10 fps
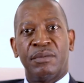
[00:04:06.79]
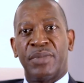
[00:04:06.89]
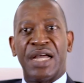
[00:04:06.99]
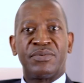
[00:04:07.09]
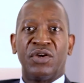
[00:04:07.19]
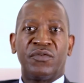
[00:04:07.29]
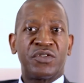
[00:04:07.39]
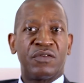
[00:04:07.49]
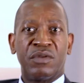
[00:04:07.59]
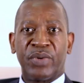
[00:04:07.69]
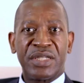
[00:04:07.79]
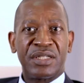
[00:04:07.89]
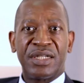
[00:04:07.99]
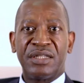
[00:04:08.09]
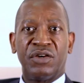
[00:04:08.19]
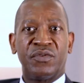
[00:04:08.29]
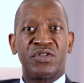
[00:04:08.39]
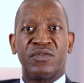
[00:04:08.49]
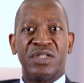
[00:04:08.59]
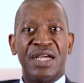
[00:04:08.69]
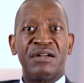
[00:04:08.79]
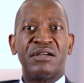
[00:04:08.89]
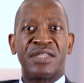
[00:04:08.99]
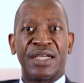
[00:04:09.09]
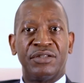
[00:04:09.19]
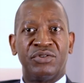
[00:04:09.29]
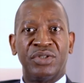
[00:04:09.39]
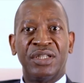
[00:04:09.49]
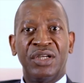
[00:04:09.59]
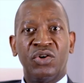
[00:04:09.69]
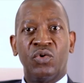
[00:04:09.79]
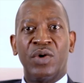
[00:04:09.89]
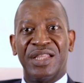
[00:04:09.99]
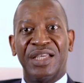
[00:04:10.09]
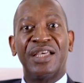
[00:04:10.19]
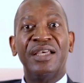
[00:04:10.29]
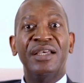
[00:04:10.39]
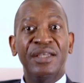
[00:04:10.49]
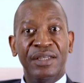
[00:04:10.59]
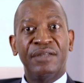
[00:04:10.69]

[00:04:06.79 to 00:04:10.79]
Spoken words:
perhaps the office of the president, the office of the general secretary, who are the key